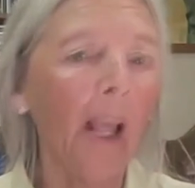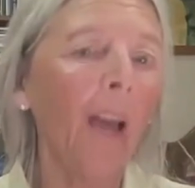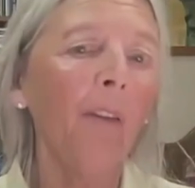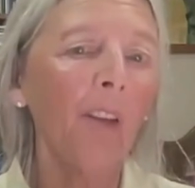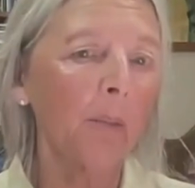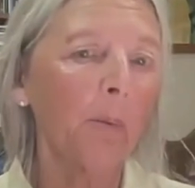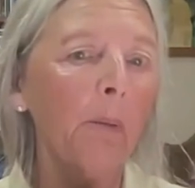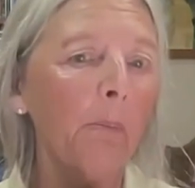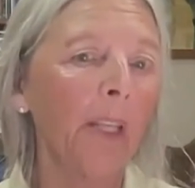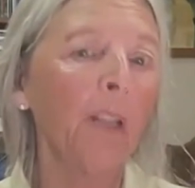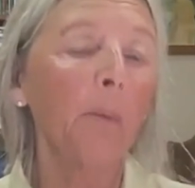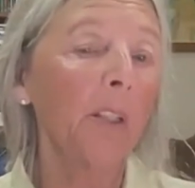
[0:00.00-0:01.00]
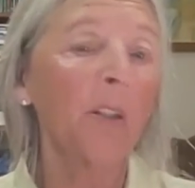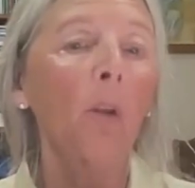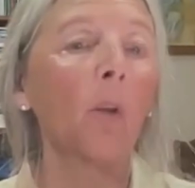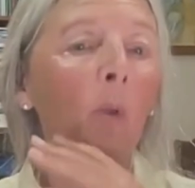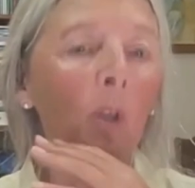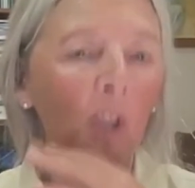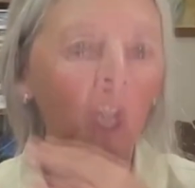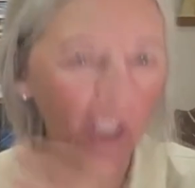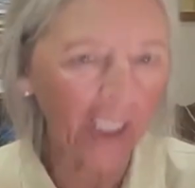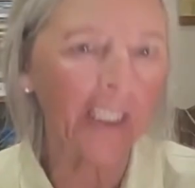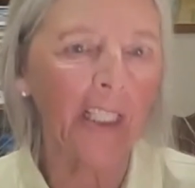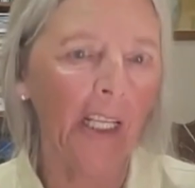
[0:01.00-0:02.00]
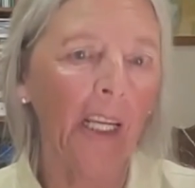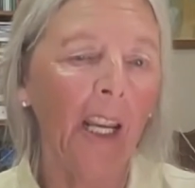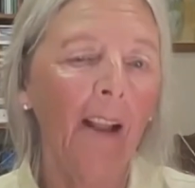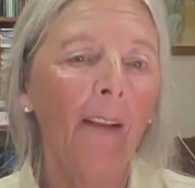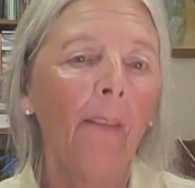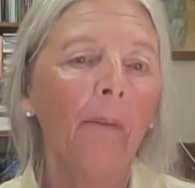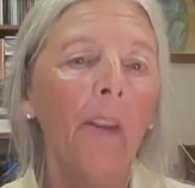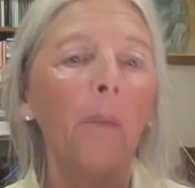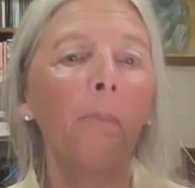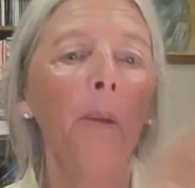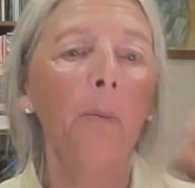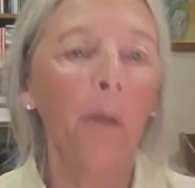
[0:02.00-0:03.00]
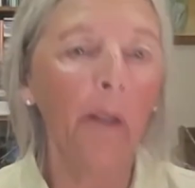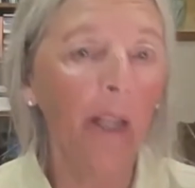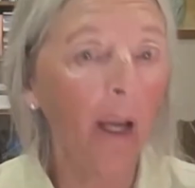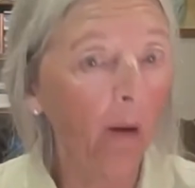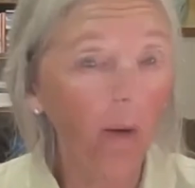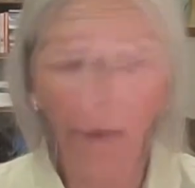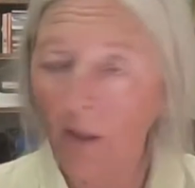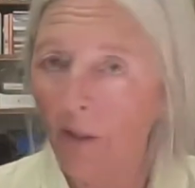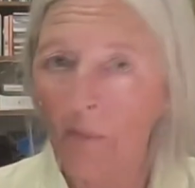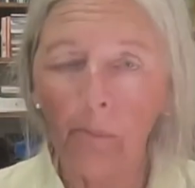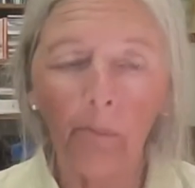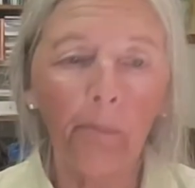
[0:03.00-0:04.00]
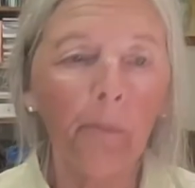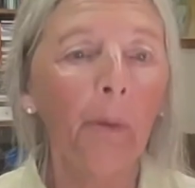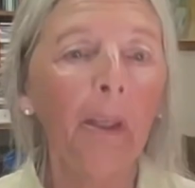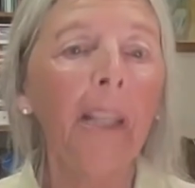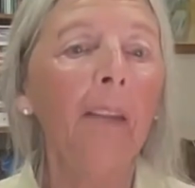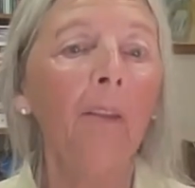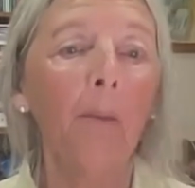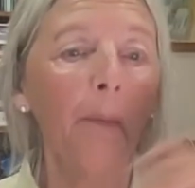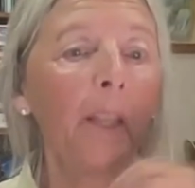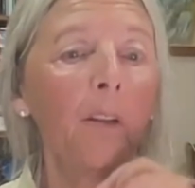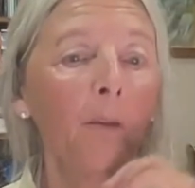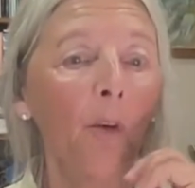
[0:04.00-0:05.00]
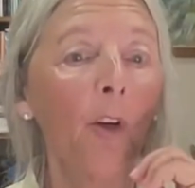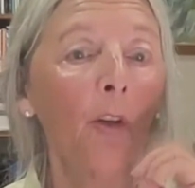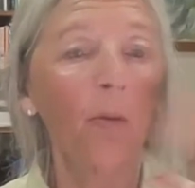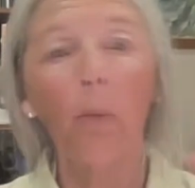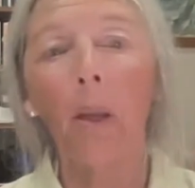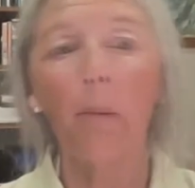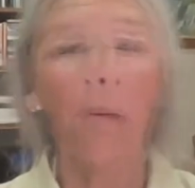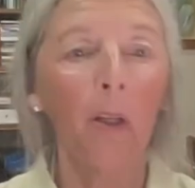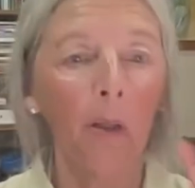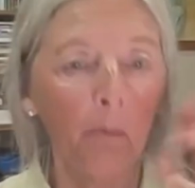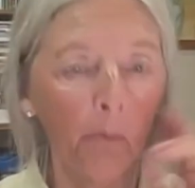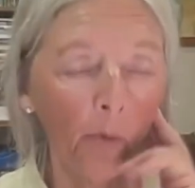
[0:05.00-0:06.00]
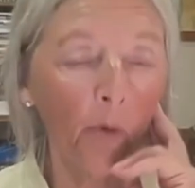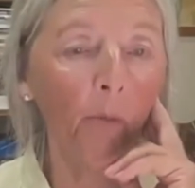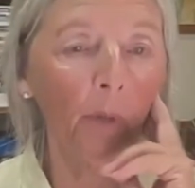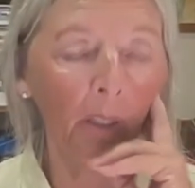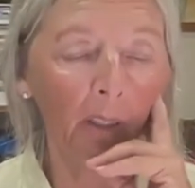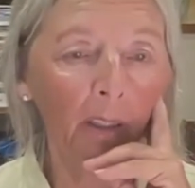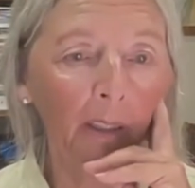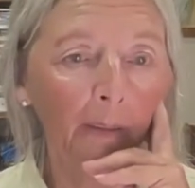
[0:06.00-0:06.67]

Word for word: life has been made to be so shitty that people now believe the metaverse may be an improvement.